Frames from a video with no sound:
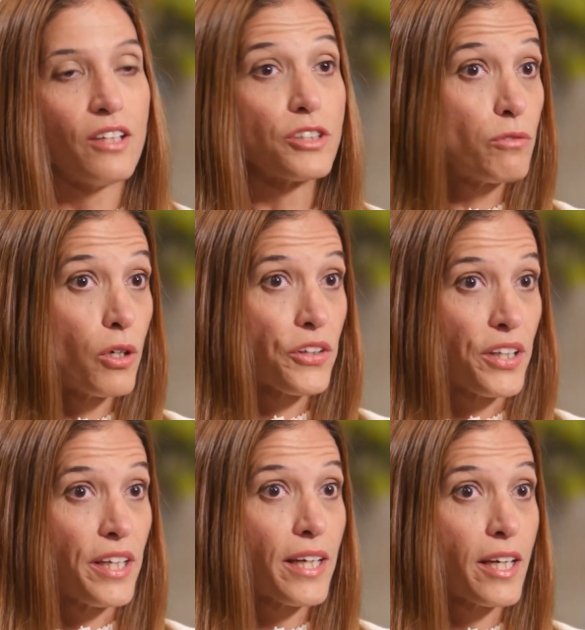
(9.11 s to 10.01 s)

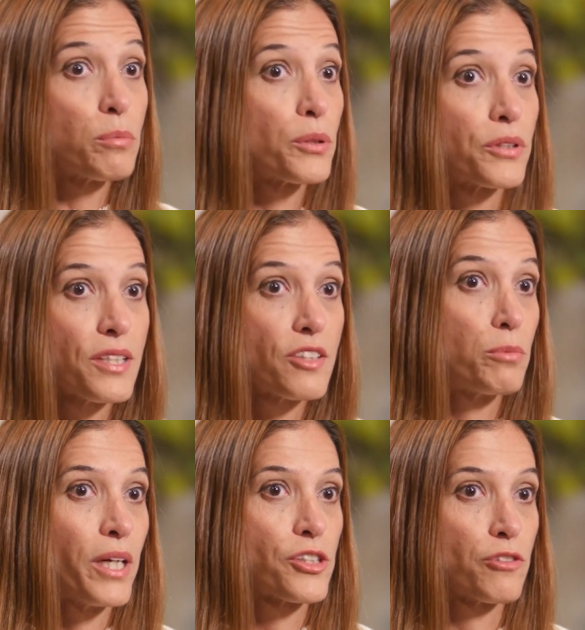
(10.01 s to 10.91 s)
rewarding, and
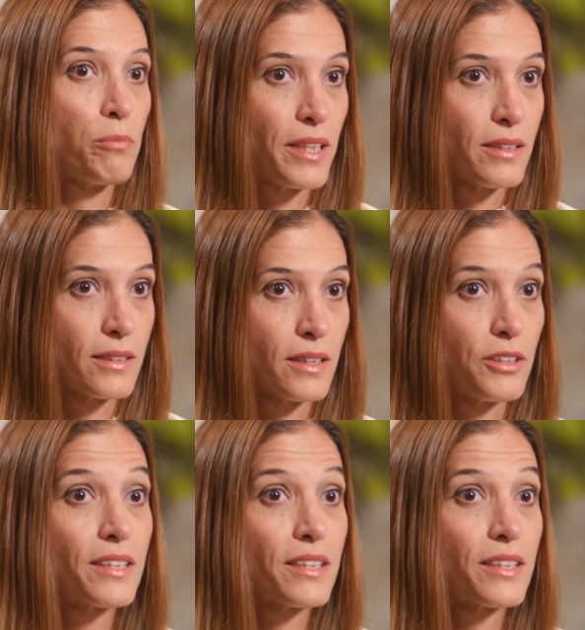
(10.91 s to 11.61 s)
progressive branch of medicine.